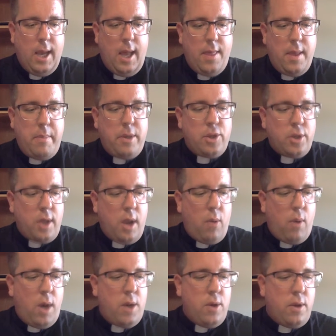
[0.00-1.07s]
The image that I
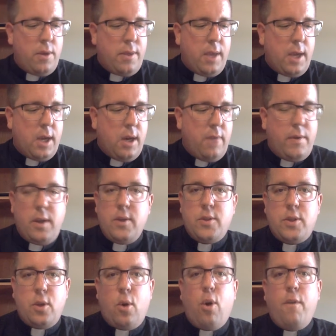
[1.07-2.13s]
want you to think of
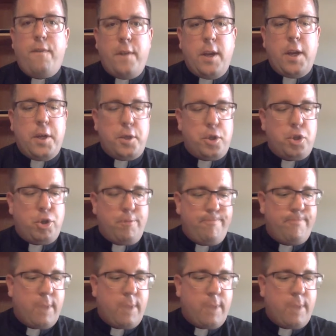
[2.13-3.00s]
is an orphanage.